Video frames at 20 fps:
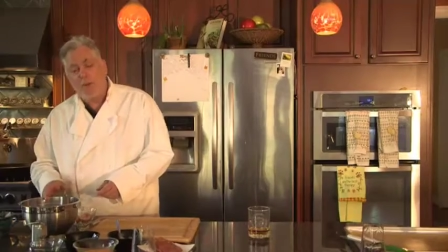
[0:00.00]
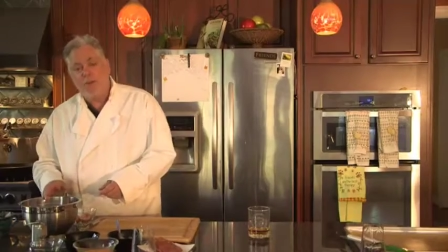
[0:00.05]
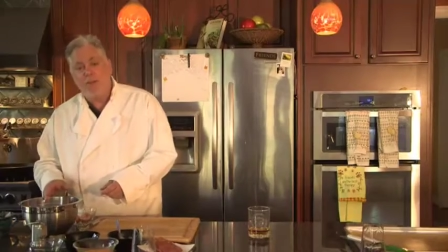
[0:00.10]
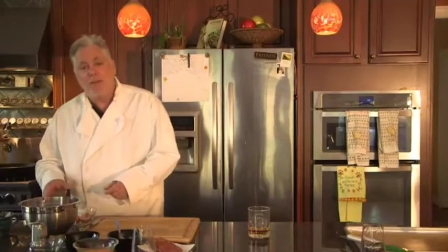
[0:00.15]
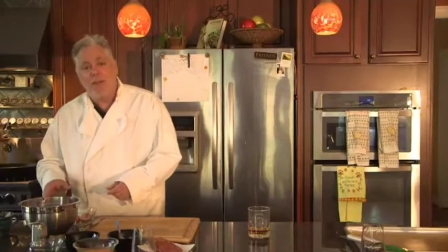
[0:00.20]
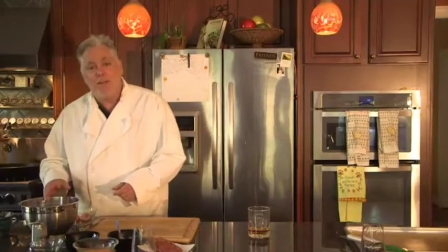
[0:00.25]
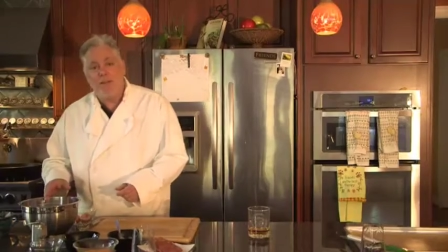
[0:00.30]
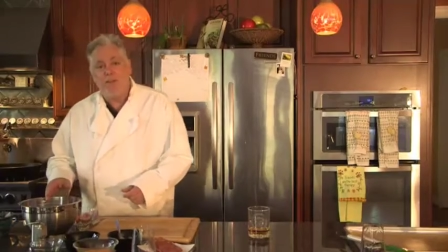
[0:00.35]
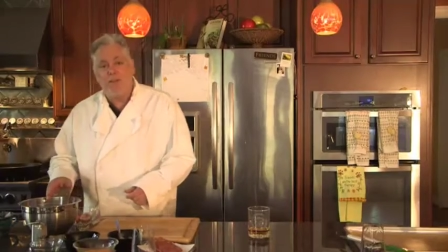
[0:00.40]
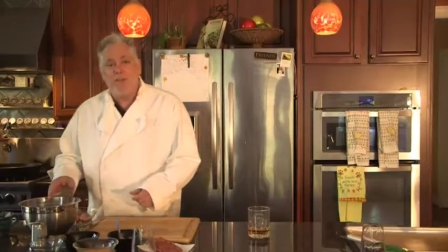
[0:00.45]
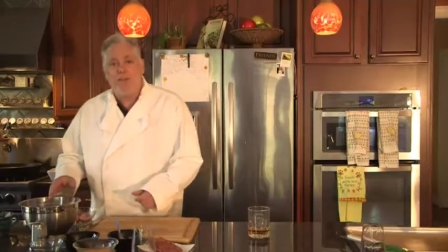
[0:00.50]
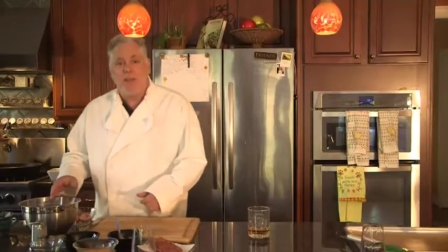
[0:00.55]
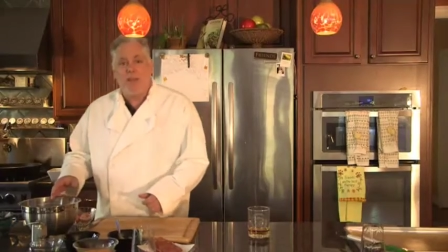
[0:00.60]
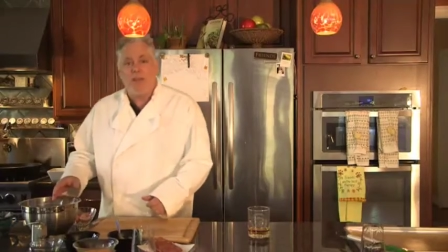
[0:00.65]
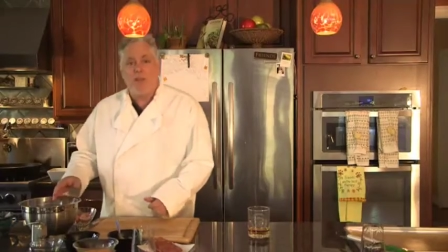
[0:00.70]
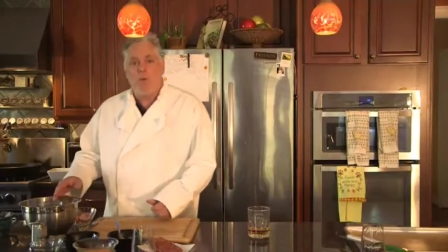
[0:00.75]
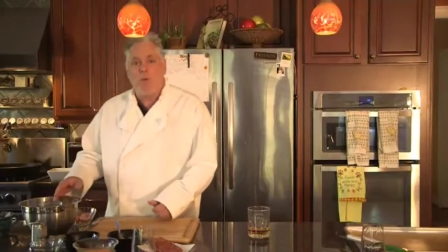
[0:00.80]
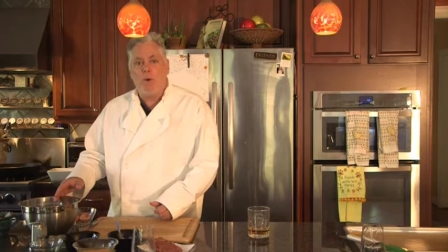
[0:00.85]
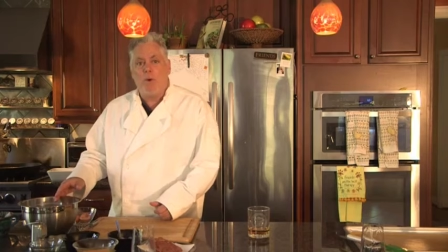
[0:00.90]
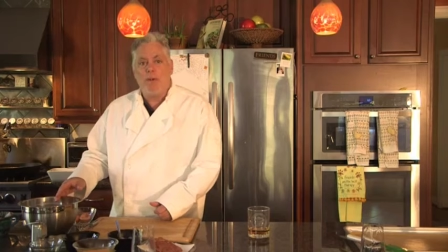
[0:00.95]
to take these egg
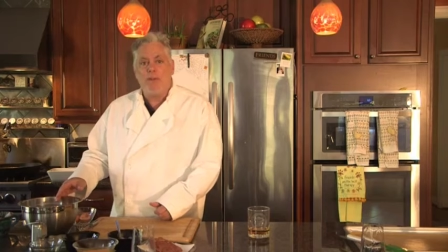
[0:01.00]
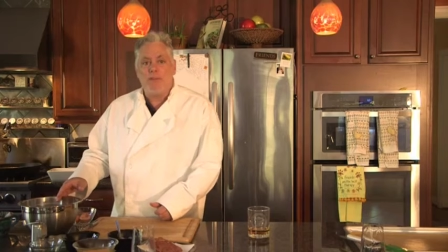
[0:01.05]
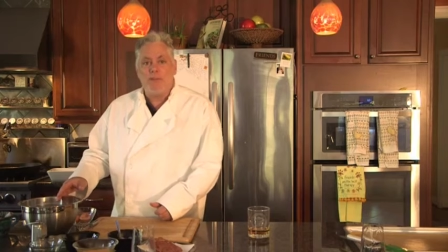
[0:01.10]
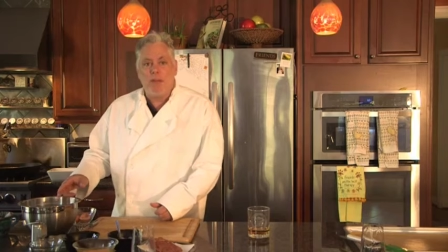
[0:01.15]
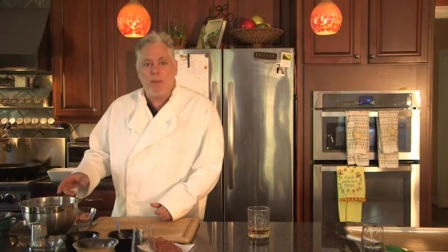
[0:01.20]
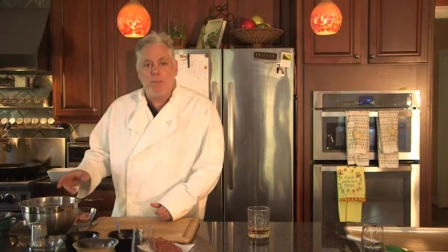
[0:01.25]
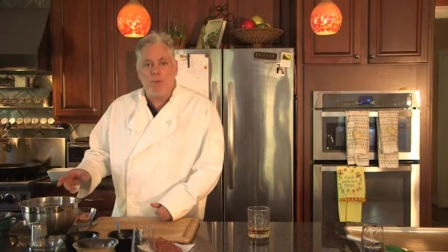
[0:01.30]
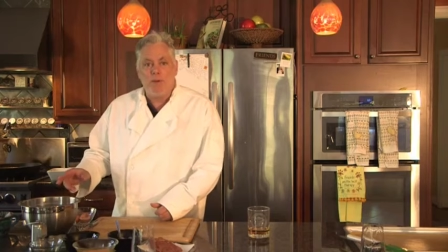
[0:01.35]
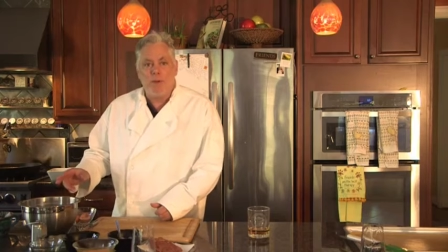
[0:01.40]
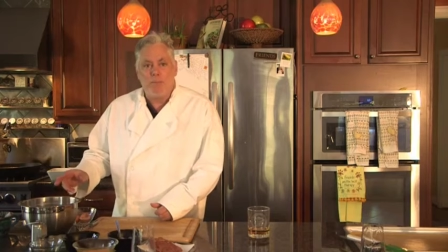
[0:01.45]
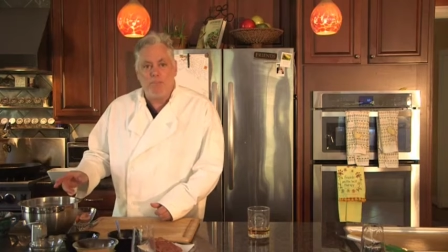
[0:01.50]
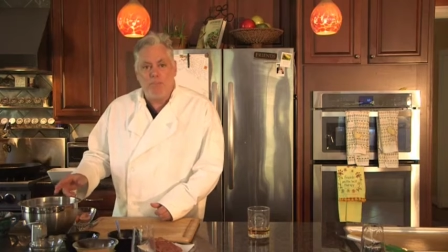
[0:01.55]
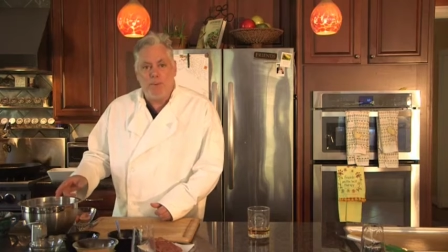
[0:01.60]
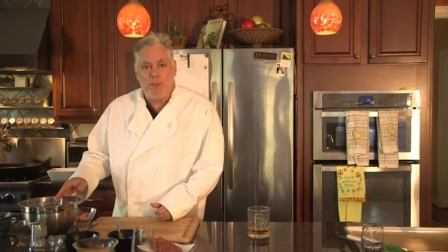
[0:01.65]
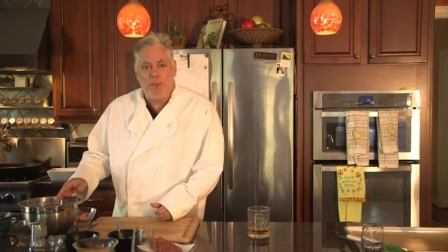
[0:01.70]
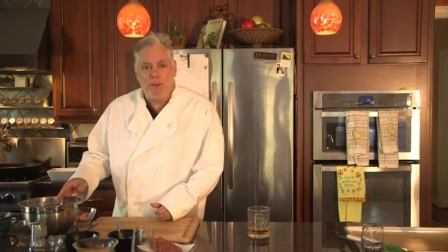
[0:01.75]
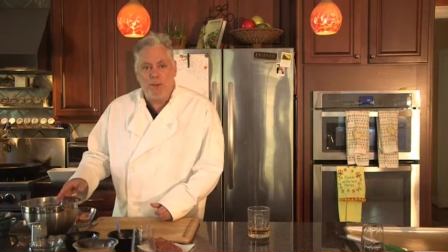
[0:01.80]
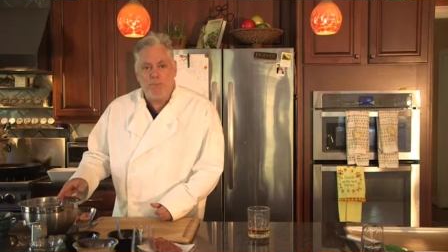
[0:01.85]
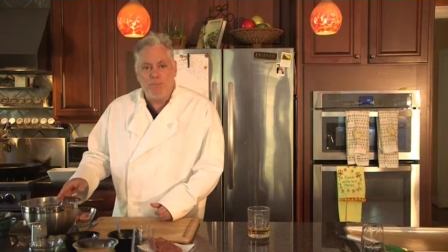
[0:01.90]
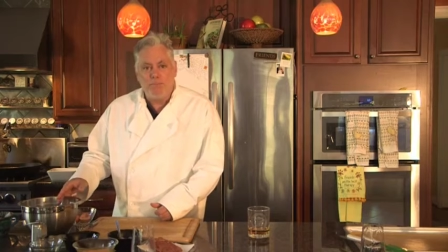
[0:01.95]
whites. I'm going to beat
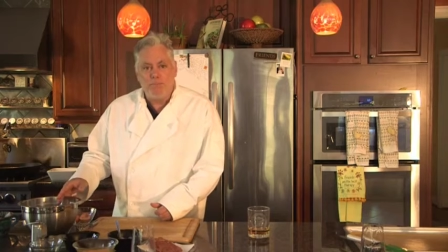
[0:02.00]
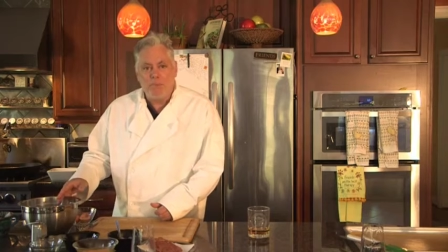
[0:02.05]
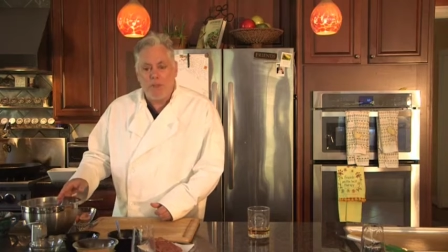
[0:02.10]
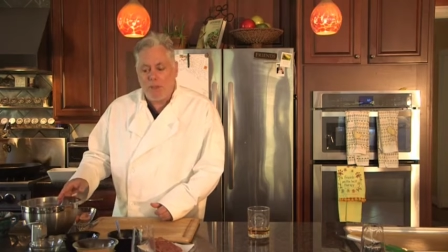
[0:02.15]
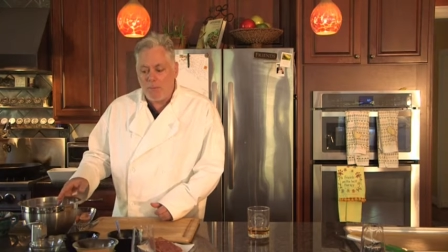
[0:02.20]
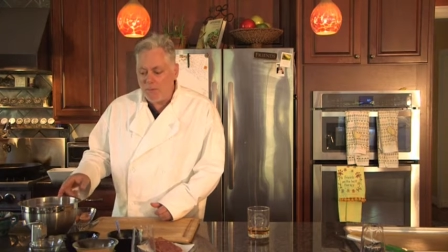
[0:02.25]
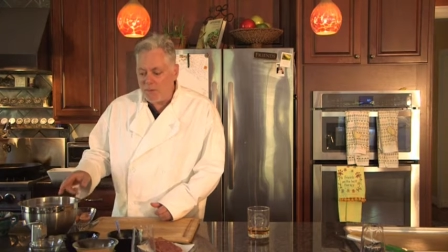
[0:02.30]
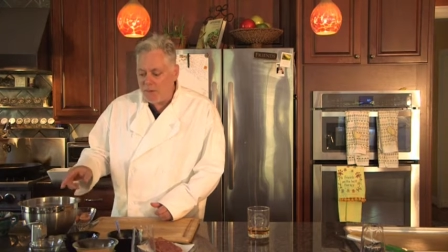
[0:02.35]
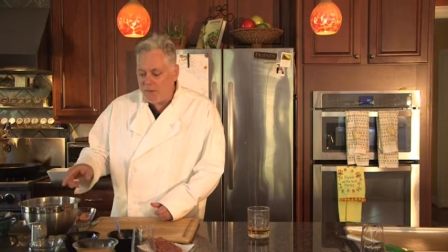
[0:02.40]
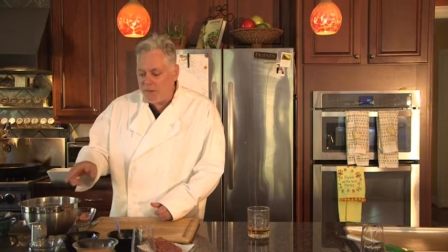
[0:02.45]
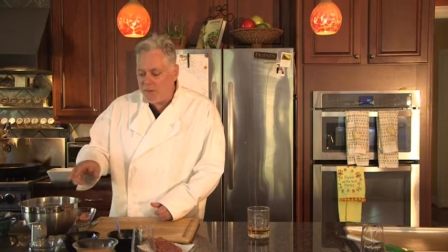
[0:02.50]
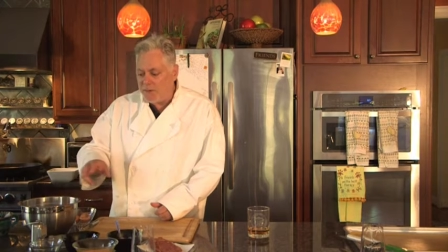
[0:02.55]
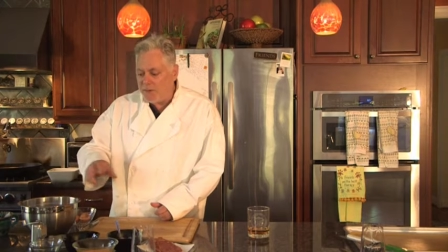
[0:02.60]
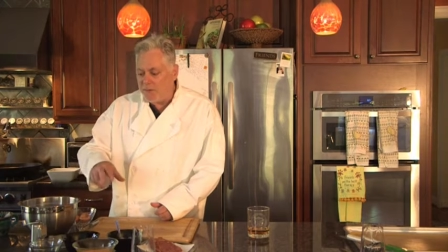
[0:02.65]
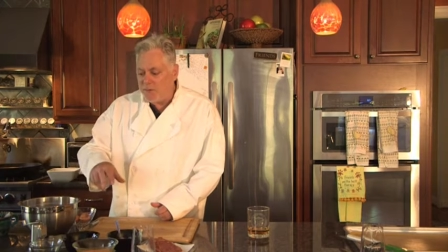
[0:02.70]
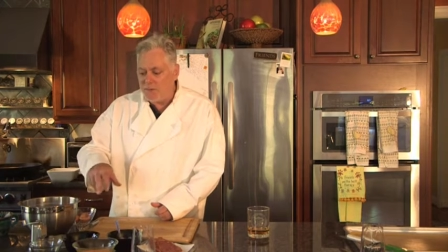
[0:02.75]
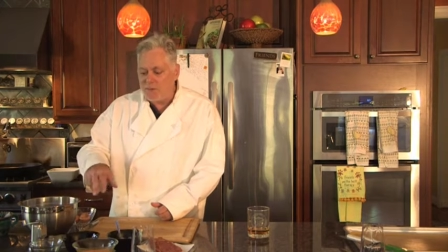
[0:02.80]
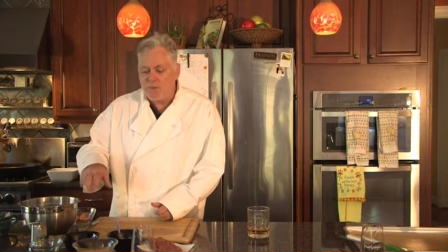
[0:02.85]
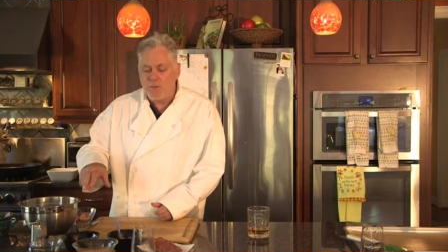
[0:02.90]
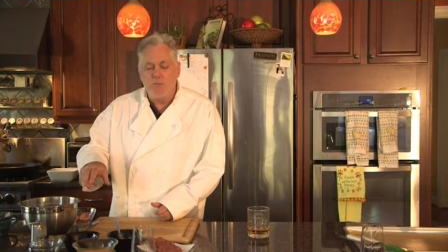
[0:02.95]
them. I'm going to
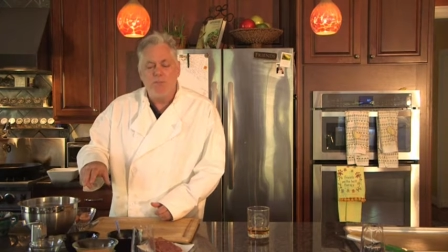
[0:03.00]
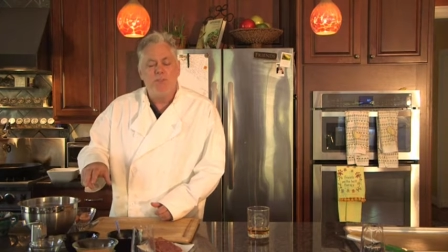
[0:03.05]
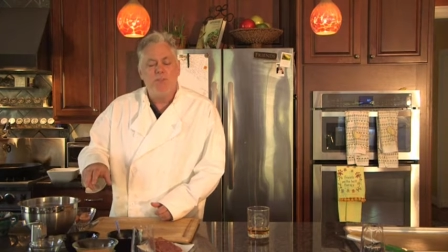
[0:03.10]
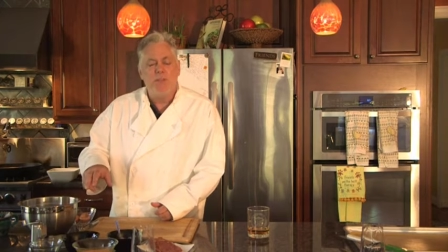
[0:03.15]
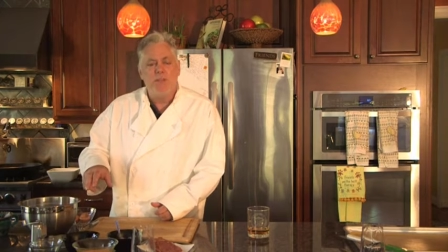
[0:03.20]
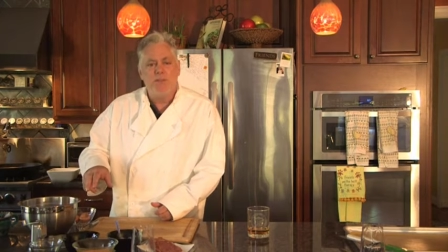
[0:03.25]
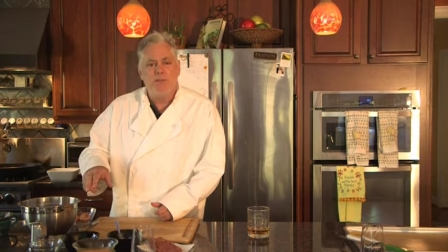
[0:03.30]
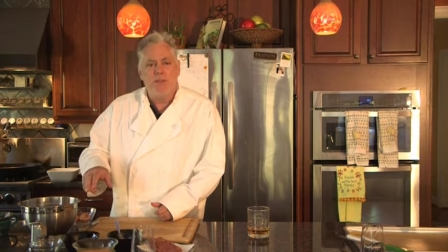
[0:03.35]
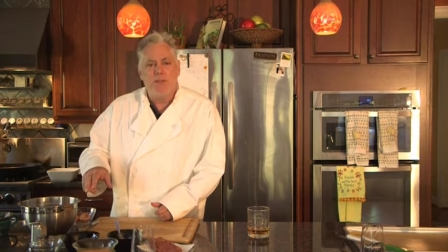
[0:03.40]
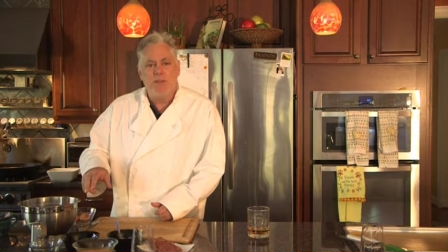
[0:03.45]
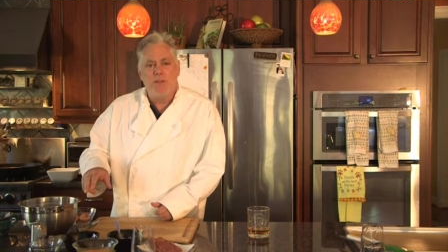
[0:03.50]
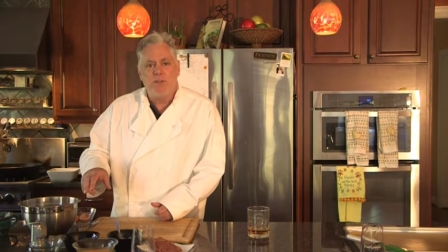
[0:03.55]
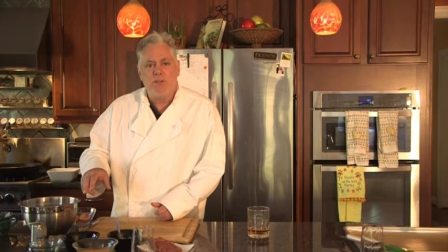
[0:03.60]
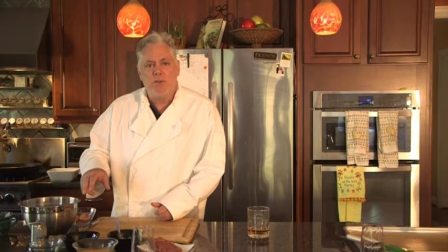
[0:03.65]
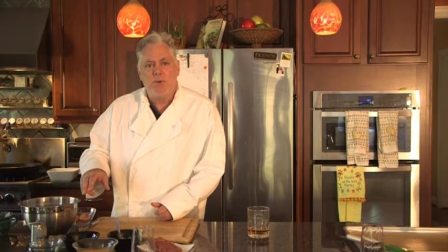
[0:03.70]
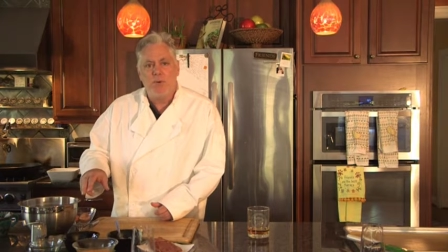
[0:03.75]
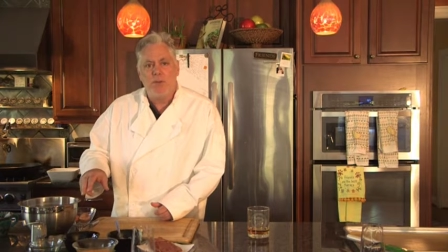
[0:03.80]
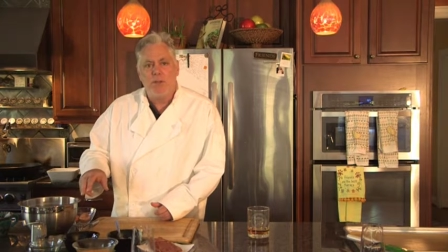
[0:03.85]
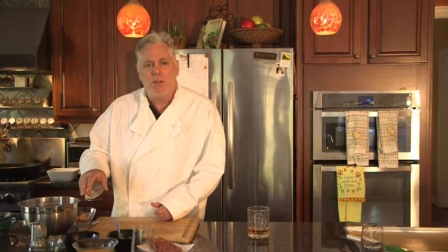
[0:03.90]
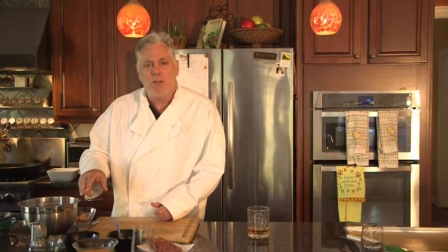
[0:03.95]
introduce some seasoning to
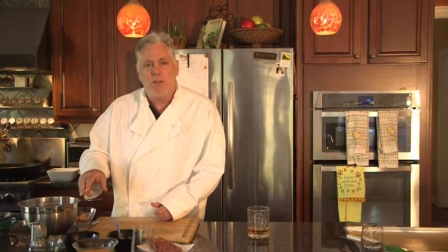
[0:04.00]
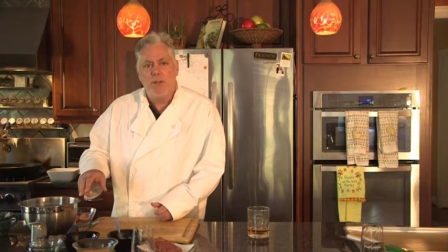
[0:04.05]
it.